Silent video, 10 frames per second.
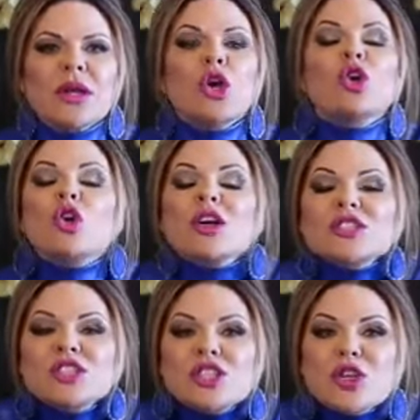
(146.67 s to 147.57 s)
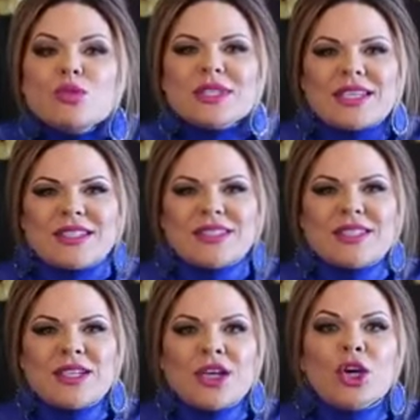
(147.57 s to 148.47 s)
Who consumes it?
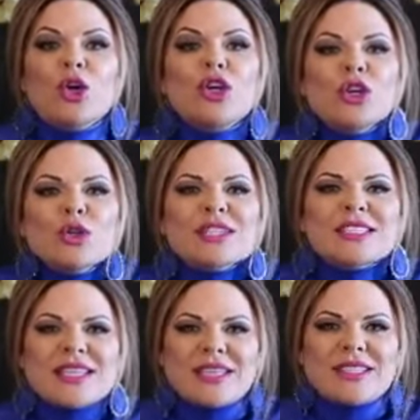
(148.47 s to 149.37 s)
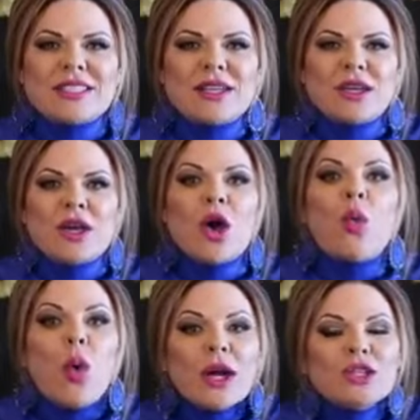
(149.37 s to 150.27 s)
Who uses it?
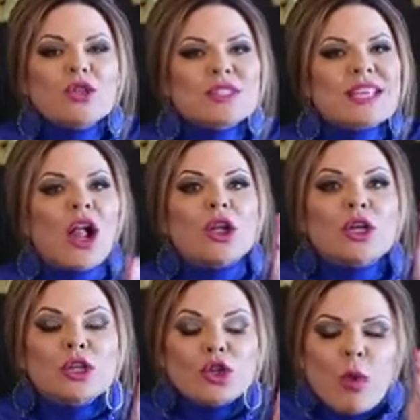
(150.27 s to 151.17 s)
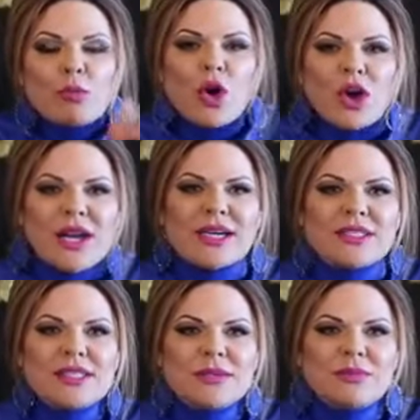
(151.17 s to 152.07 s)
What you sell, your product.